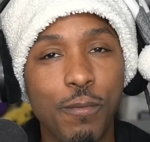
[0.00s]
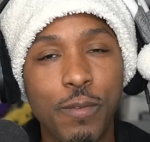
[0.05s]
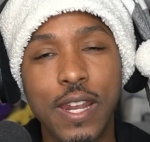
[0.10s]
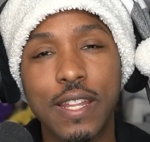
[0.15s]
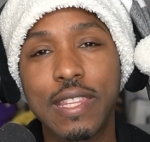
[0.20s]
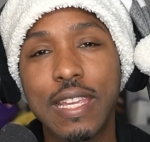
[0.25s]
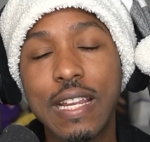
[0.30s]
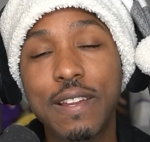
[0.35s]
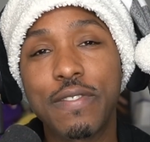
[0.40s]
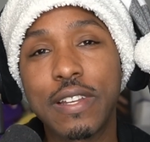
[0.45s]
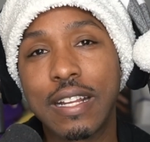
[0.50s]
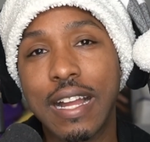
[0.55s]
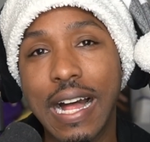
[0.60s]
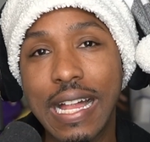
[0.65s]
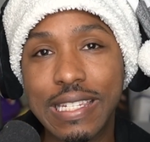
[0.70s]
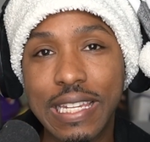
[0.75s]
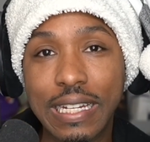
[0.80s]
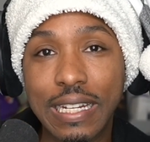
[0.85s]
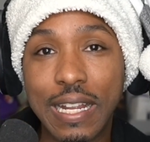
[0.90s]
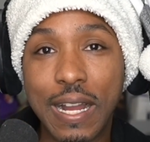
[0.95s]
When I think of the
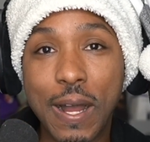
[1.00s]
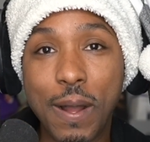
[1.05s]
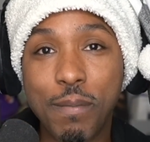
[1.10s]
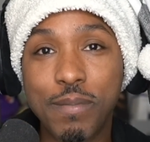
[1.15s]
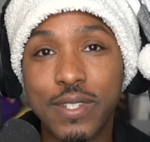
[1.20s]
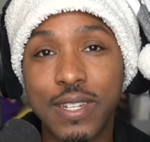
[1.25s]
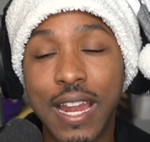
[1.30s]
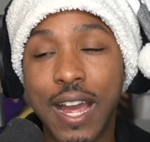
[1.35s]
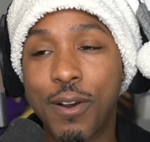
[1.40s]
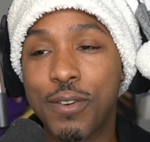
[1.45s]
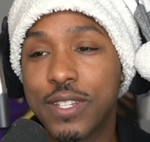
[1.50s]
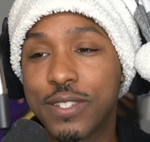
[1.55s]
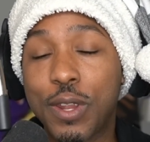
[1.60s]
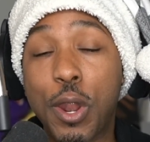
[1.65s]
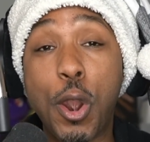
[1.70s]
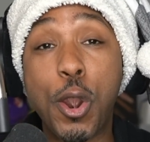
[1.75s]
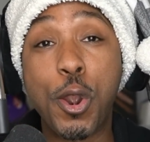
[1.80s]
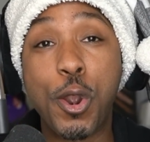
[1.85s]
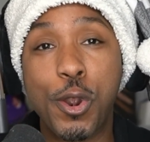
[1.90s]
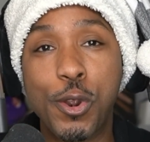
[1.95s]
content cops and how it's
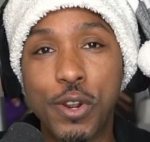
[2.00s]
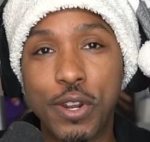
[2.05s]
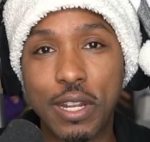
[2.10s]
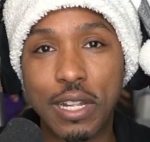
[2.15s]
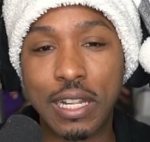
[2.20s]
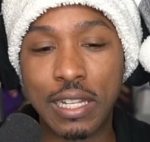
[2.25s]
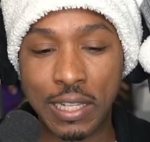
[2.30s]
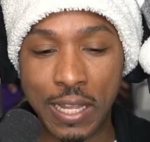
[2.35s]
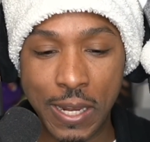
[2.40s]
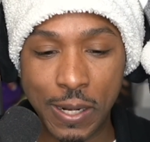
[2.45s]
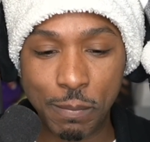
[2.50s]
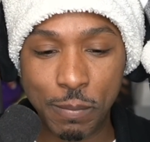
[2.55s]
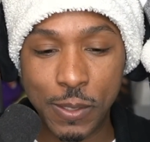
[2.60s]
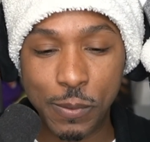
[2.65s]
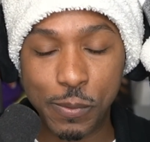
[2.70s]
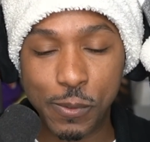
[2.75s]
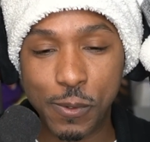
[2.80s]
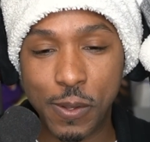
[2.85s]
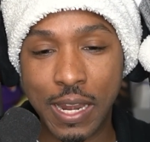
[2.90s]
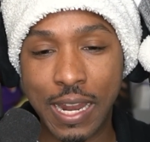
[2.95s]
hurt a lot of
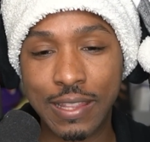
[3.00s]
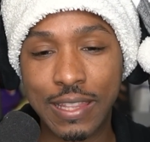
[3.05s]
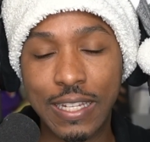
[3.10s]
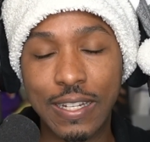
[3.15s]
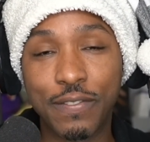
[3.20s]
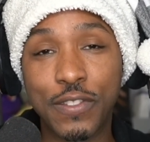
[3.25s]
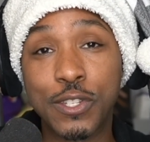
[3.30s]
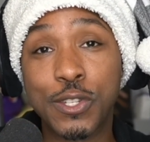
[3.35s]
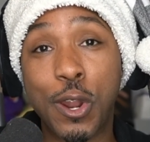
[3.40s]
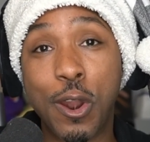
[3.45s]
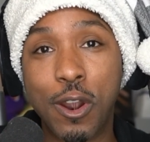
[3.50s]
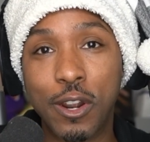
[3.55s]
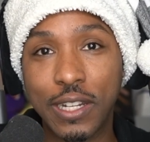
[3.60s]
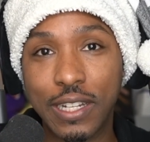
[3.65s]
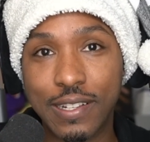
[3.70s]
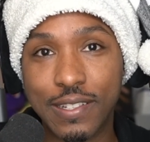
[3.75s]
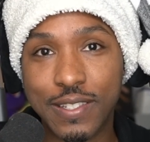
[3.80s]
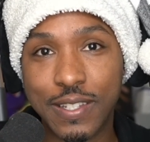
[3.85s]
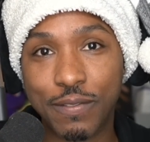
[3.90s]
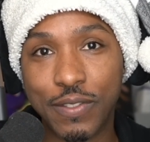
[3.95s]
people, and I think of the
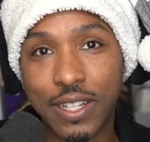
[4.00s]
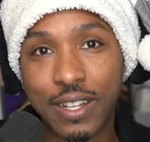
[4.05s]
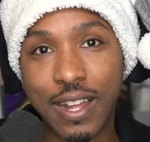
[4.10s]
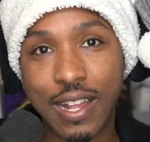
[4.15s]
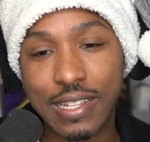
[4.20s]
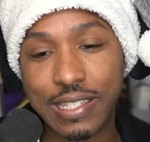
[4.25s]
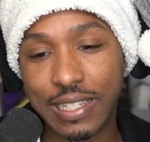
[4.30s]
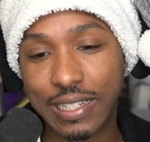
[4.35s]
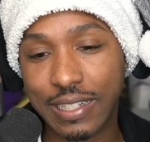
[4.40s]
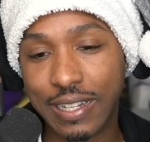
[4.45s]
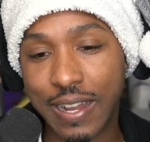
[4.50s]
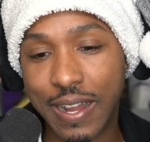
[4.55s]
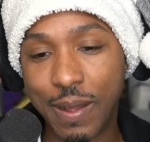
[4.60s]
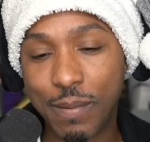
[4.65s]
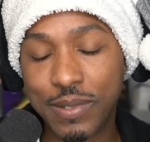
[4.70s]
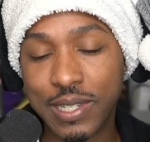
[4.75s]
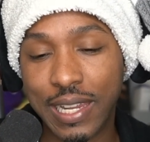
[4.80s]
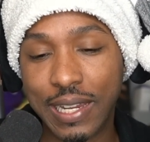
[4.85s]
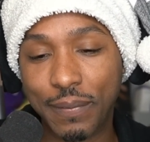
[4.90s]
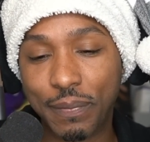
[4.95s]
targets of the content
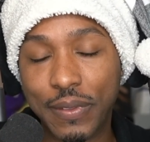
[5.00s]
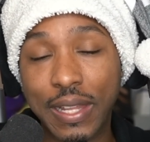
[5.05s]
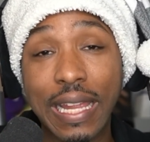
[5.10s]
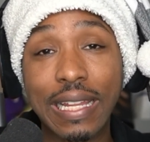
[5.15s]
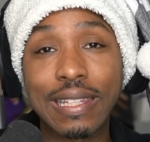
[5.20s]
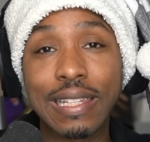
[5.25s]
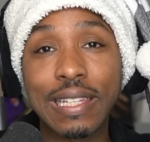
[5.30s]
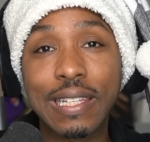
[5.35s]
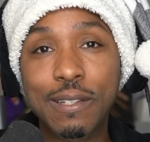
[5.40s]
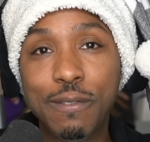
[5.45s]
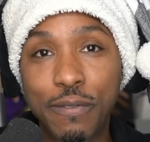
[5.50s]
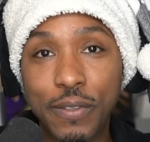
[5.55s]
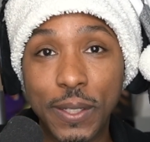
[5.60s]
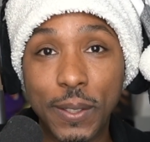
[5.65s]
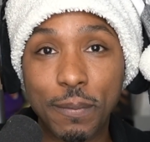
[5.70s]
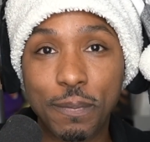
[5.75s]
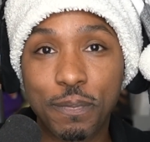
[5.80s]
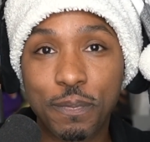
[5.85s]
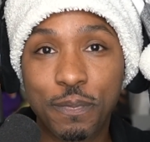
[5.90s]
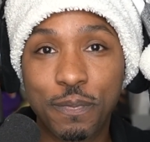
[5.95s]
cops, like
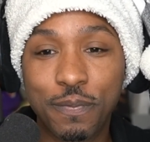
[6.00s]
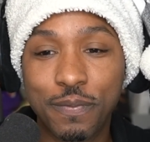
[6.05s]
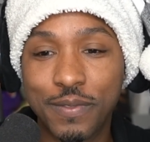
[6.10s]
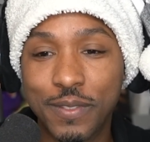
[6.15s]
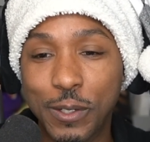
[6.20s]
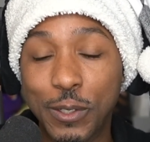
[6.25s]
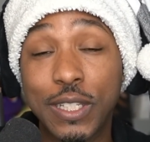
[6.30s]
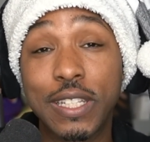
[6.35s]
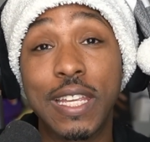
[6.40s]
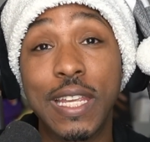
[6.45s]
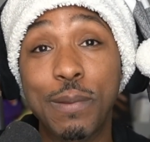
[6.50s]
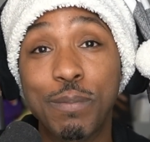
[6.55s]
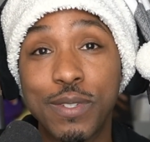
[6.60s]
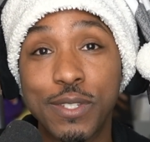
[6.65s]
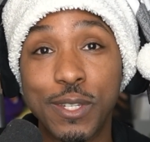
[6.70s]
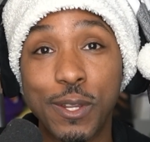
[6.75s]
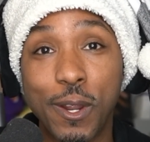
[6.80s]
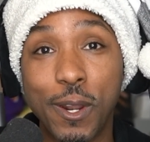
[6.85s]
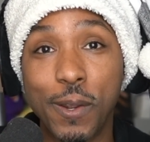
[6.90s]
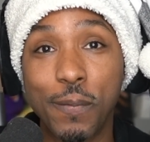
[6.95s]
Leafy or
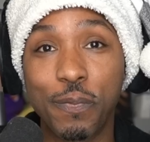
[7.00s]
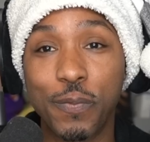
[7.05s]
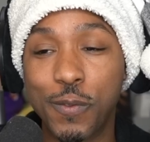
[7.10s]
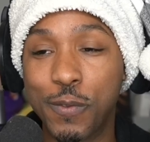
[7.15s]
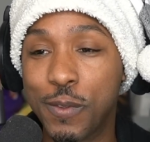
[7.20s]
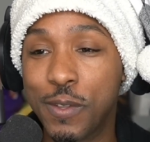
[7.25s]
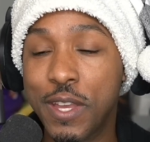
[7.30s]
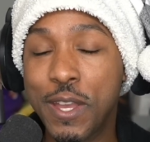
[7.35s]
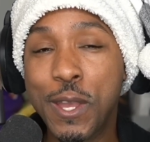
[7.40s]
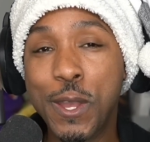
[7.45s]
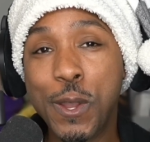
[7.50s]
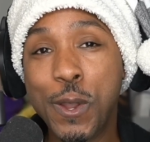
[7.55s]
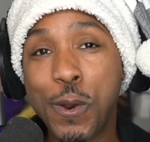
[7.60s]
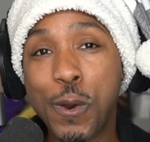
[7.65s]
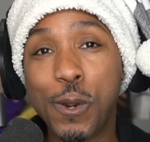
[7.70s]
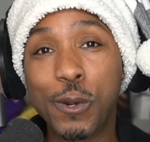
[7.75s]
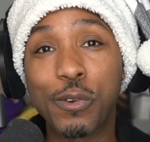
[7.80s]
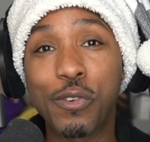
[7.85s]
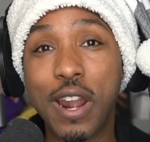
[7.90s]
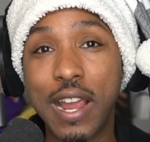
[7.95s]
Keemstar
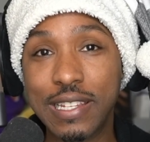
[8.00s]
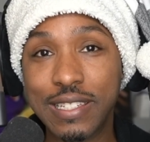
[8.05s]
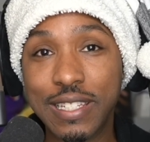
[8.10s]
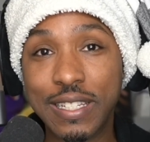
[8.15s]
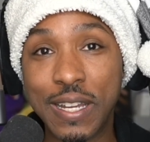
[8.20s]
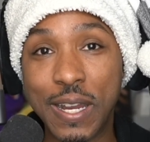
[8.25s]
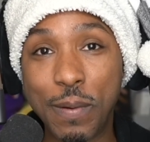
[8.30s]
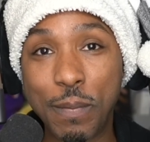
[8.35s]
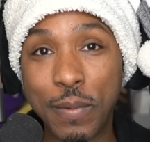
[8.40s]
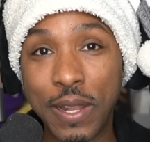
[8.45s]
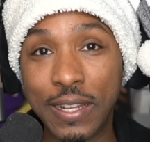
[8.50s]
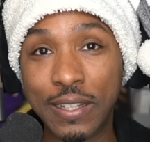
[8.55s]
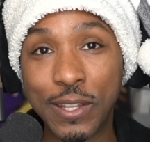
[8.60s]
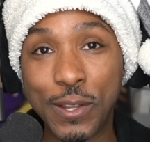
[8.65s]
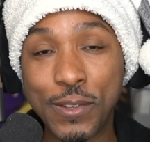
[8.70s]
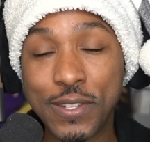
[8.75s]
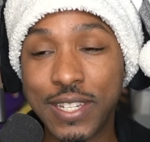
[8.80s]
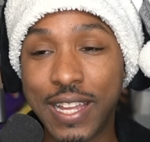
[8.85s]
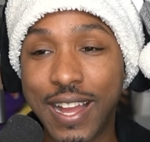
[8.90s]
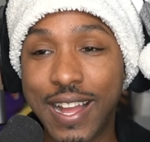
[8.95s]
or Rice Gum, like
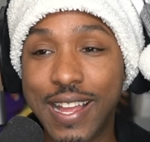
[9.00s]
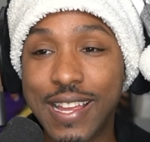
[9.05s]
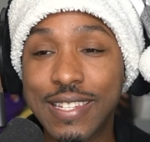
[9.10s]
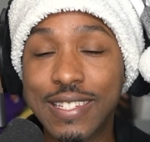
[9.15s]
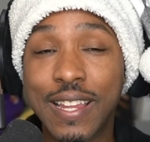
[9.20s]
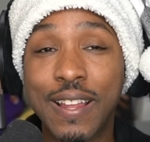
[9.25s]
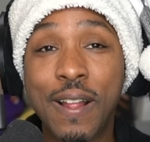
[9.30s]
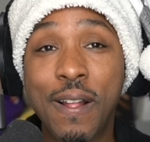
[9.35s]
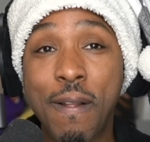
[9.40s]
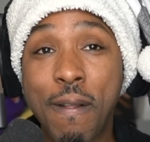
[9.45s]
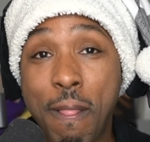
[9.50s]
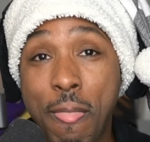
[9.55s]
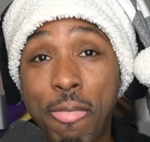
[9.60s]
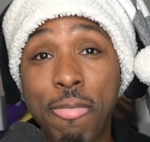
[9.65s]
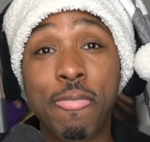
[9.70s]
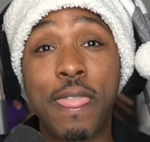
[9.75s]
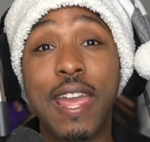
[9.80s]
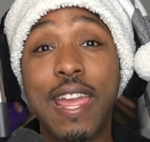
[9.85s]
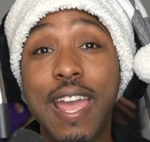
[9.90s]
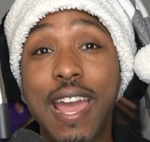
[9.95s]
those guys,
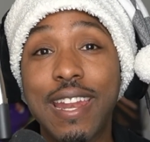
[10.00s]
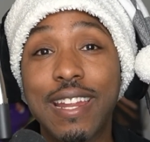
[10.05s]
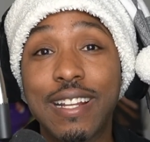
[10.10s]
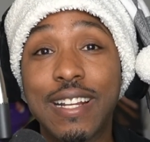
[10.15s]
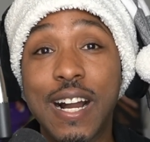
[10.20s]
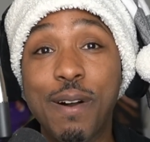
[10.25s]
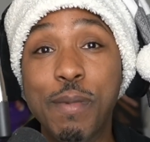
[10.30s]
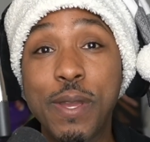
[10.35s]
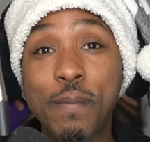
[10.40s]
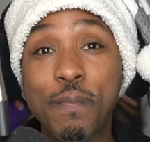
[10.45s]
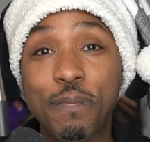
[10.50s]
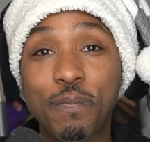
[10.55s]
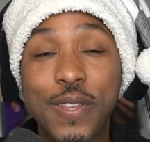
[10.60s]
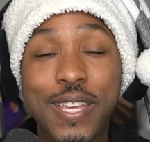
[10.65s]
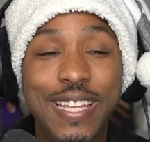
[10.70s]
they had it coming.